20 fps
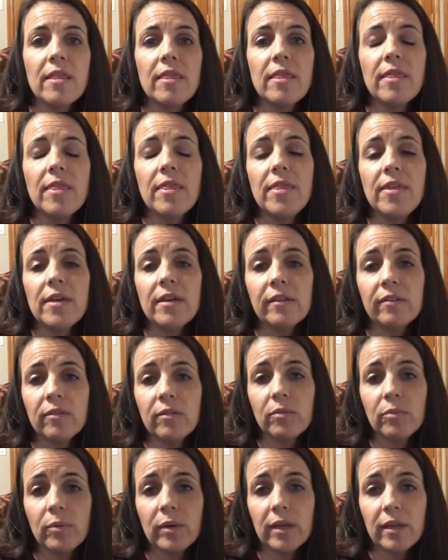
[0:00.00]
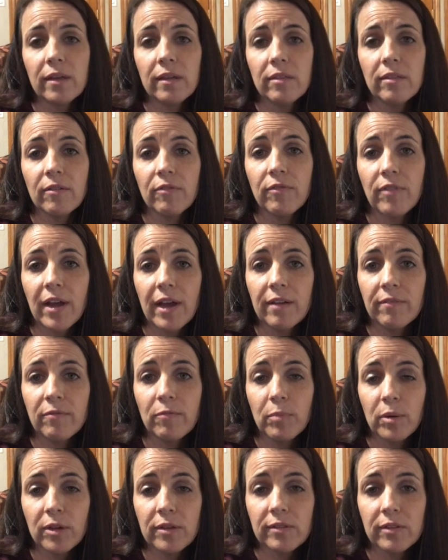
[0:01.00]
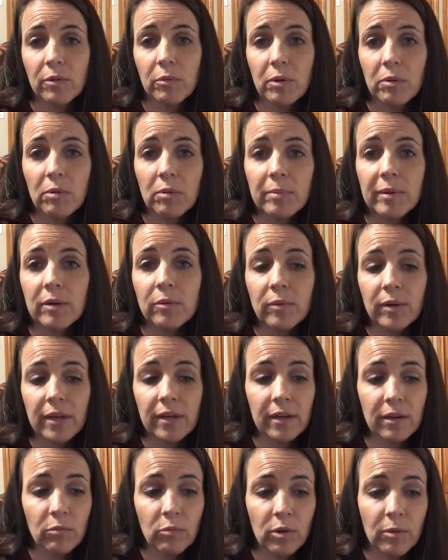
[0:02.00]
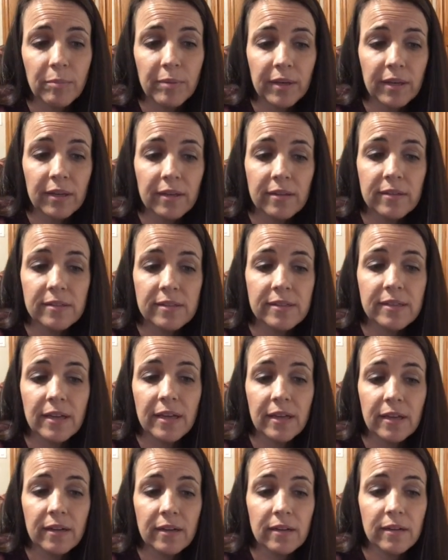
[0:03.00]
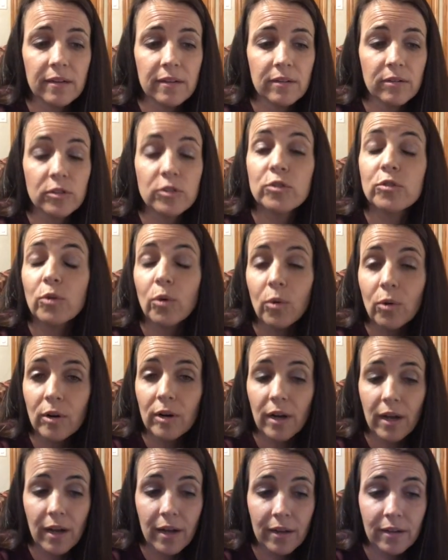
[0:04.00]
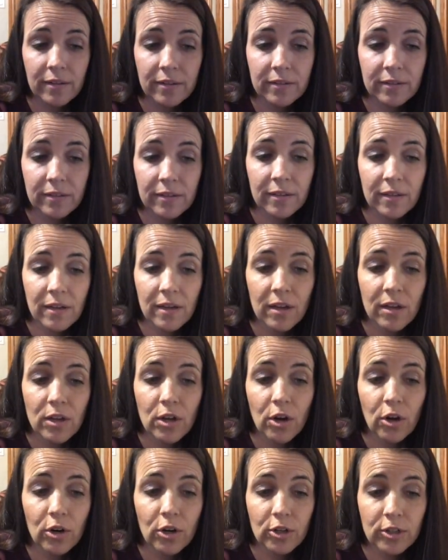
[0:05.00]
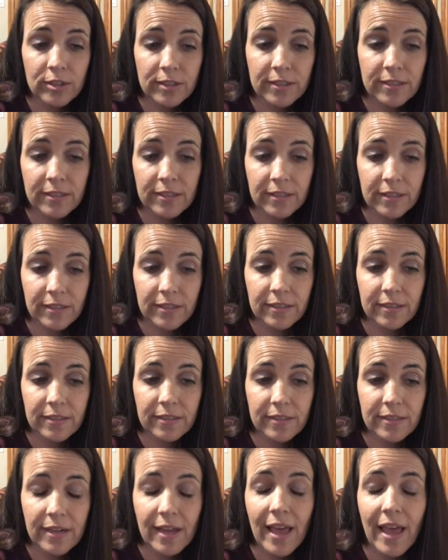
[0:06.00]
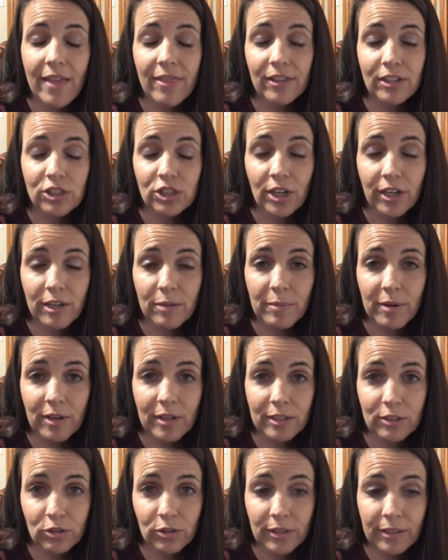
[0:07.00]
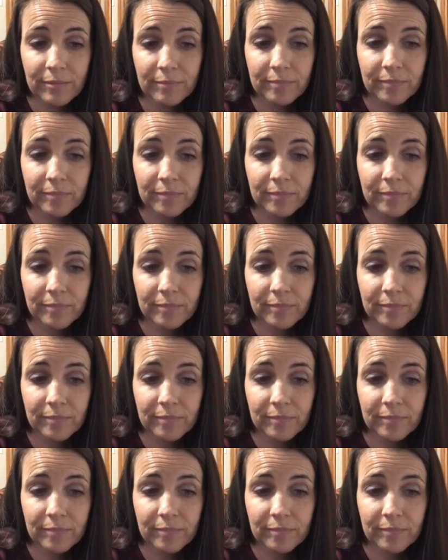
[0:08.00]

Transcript: This week, the 5 books that we will be reading will be Zora Hurston and the Chinaberry Tree,